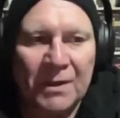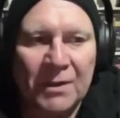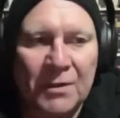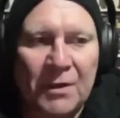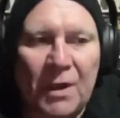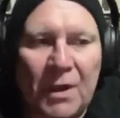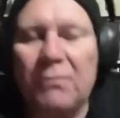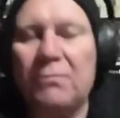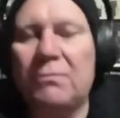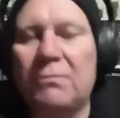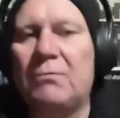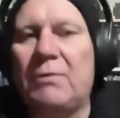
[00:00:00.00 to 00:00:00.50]

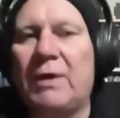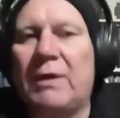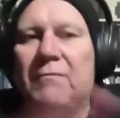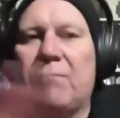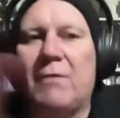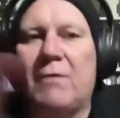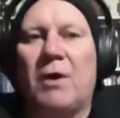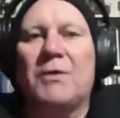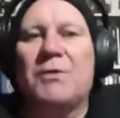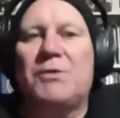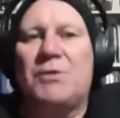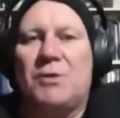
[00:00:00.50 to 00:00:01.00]
So we've
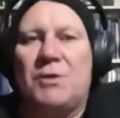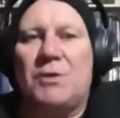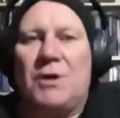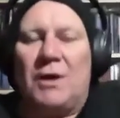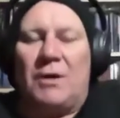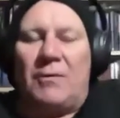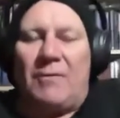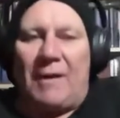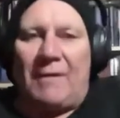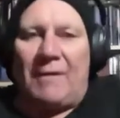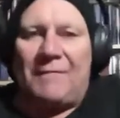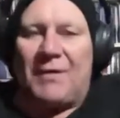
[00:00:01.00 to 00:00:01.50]
got a
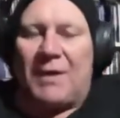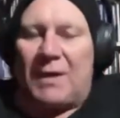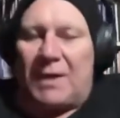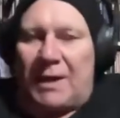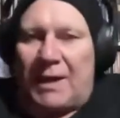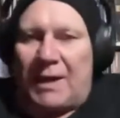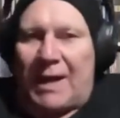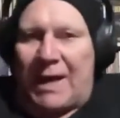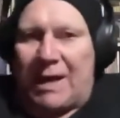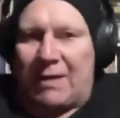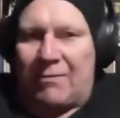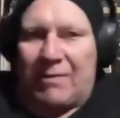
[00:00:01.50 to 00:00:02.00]

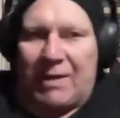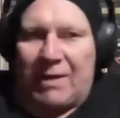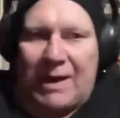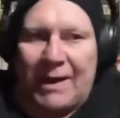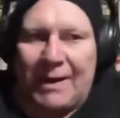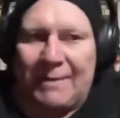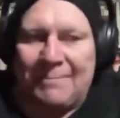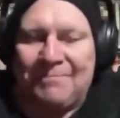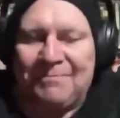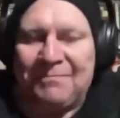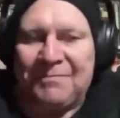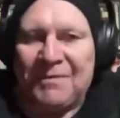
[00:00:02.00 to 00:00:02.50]
geographical
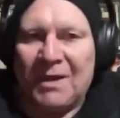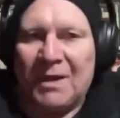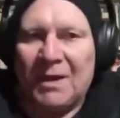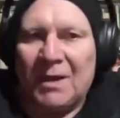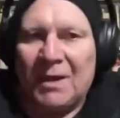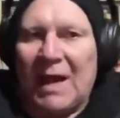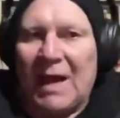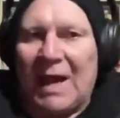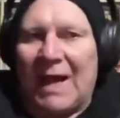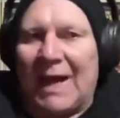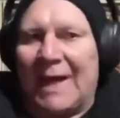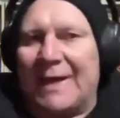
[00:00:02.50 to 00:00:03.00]
area,
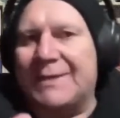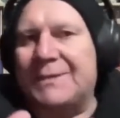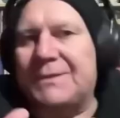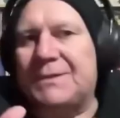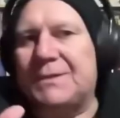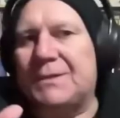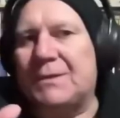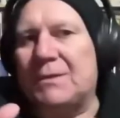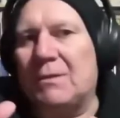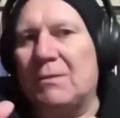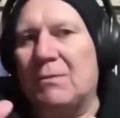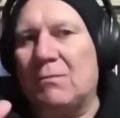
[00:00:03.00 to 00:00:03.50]

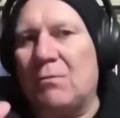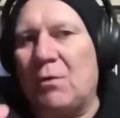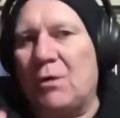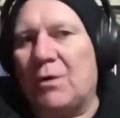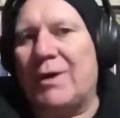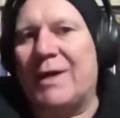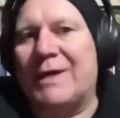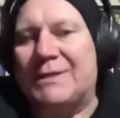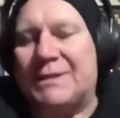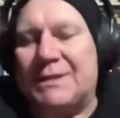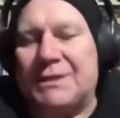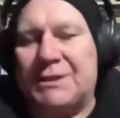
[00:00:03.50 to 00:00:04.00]
and
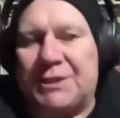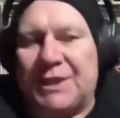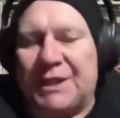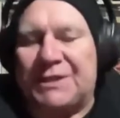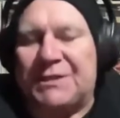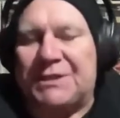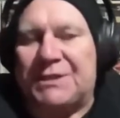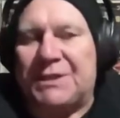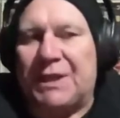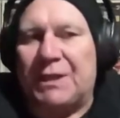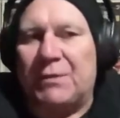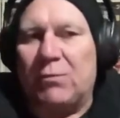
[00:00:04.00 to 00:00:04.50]
what I
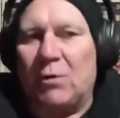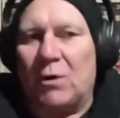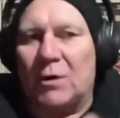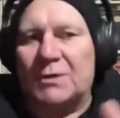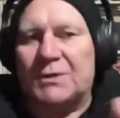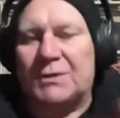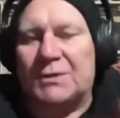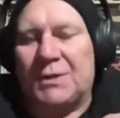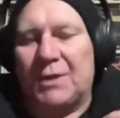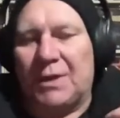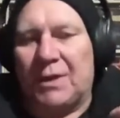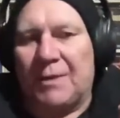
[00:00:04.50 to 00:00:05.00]
suggested
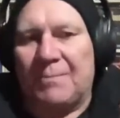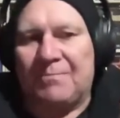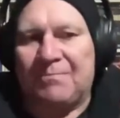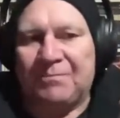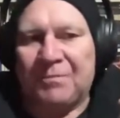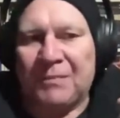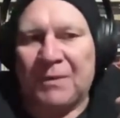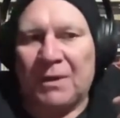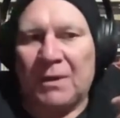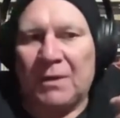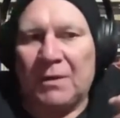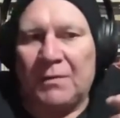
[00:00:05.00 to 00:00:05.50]
was that
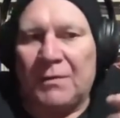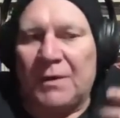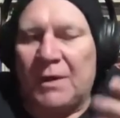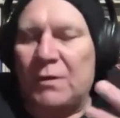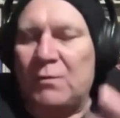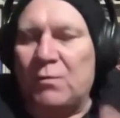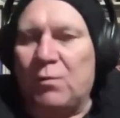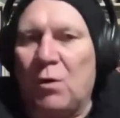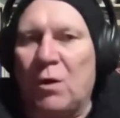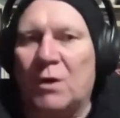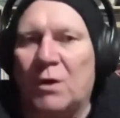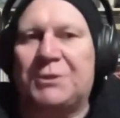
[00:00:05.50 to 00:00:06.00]

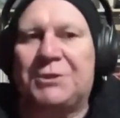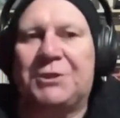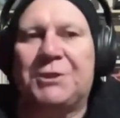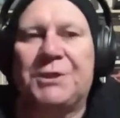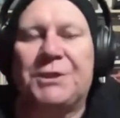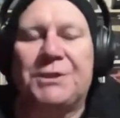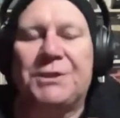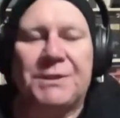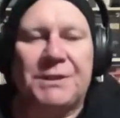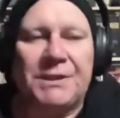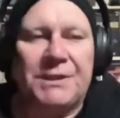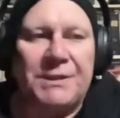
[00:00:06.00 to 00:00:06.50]
these
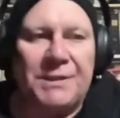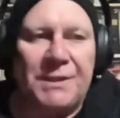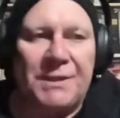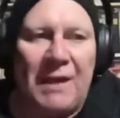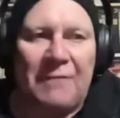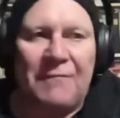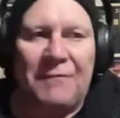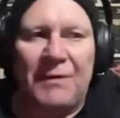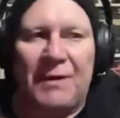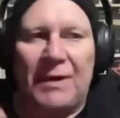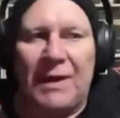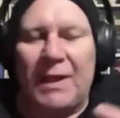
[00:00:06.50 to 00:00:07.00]
watchers, these
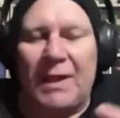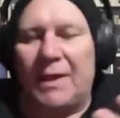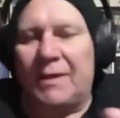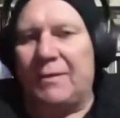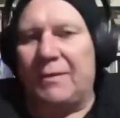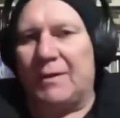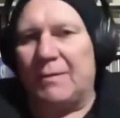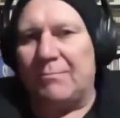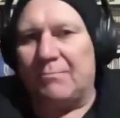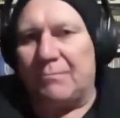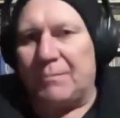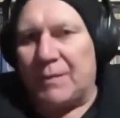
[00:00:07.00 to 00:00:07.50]

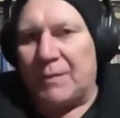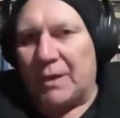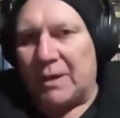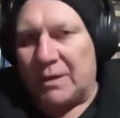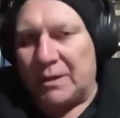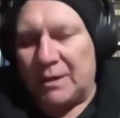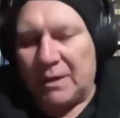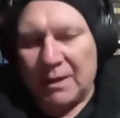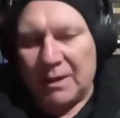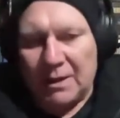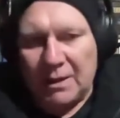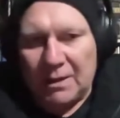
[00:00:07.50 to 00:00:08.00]
Nephilim,
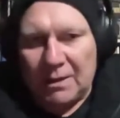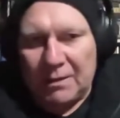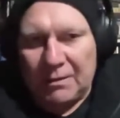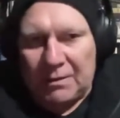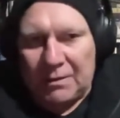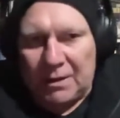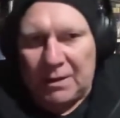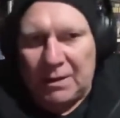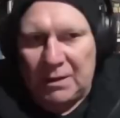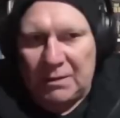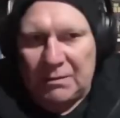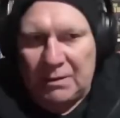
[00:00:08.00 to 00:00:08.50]

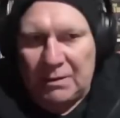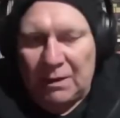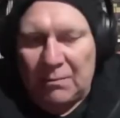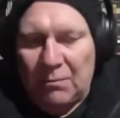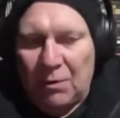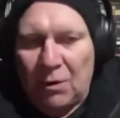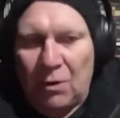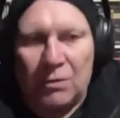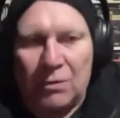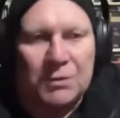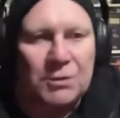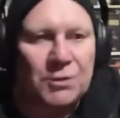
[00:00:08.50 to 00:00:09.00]
the
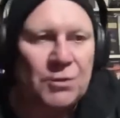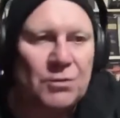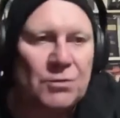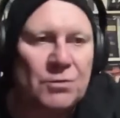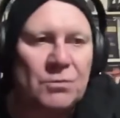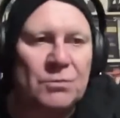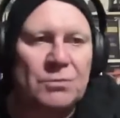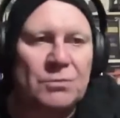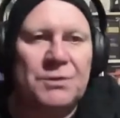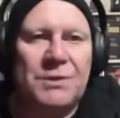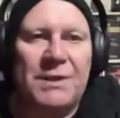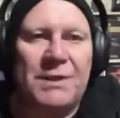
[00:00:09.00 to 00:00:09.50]

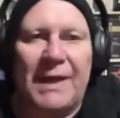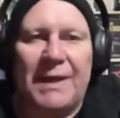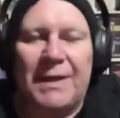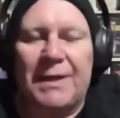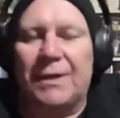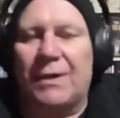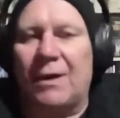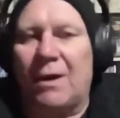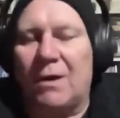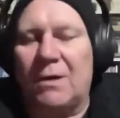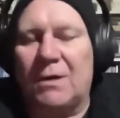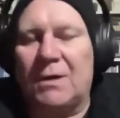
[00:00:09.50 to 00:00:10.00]
Immortals, the
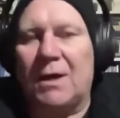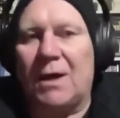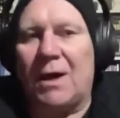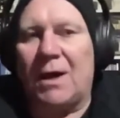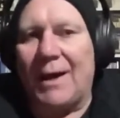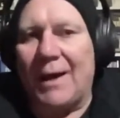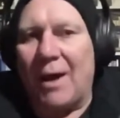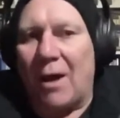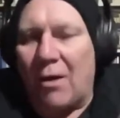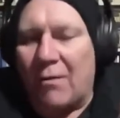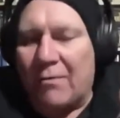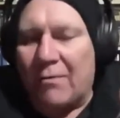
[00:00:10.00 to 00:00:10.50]

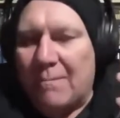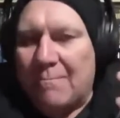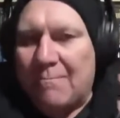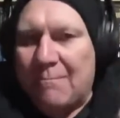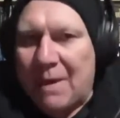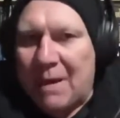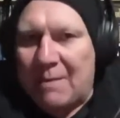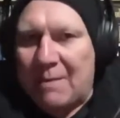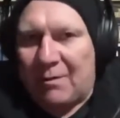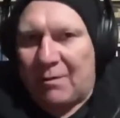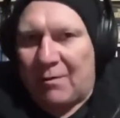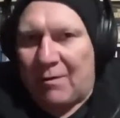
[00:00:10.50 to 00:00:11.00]
Annunaki, are a
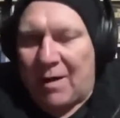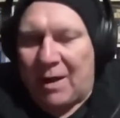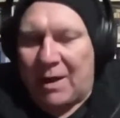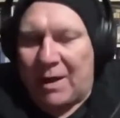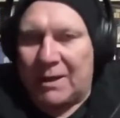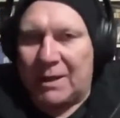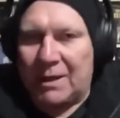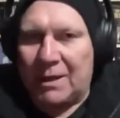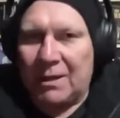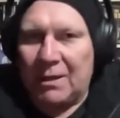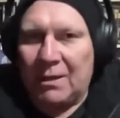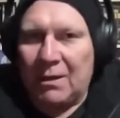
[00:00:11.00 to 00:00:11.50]

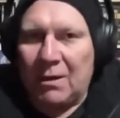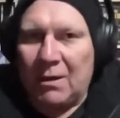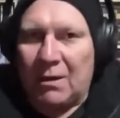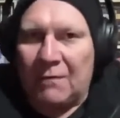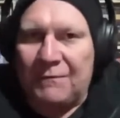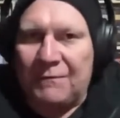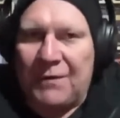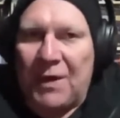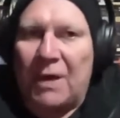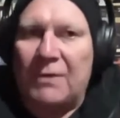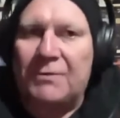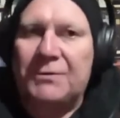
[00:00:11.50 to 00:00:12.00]
memory
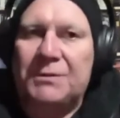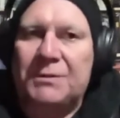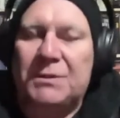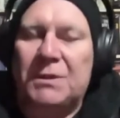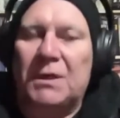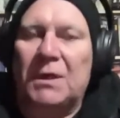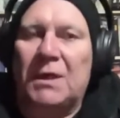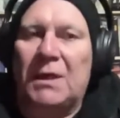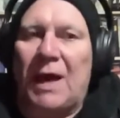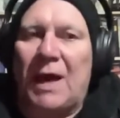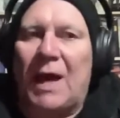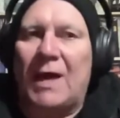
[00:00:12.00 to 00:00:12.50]
of those
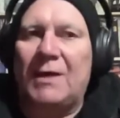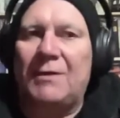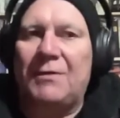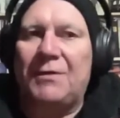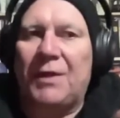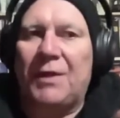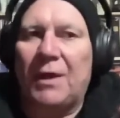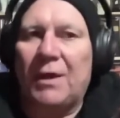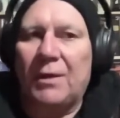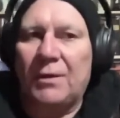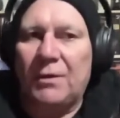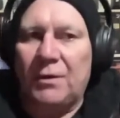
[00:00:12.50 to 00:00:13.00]
that
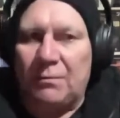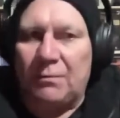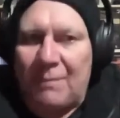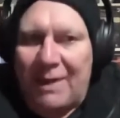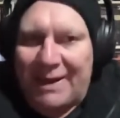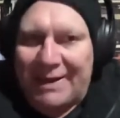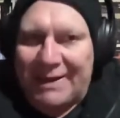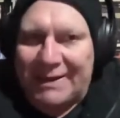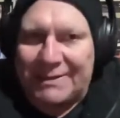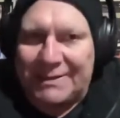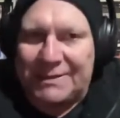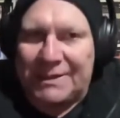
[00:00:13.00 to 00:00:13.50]
gave
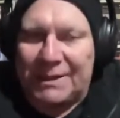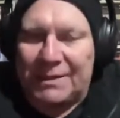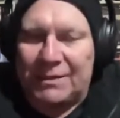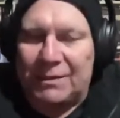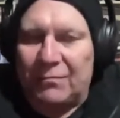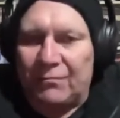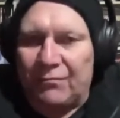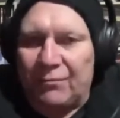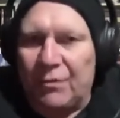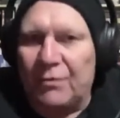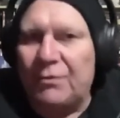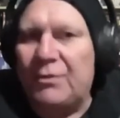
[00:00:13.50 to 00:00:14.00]
humanity
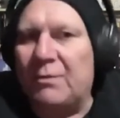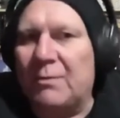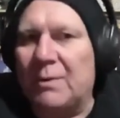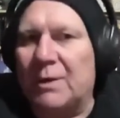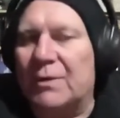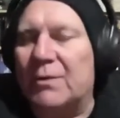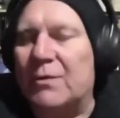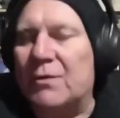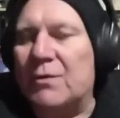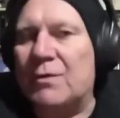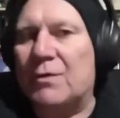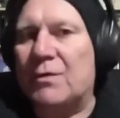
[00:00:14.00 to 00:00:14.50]
the
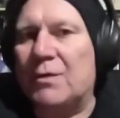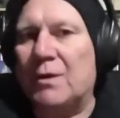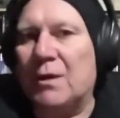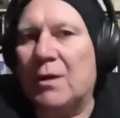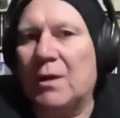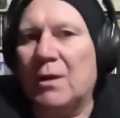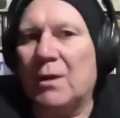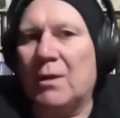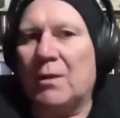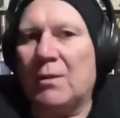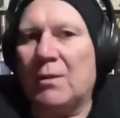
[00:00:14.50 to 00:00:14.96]
rudiments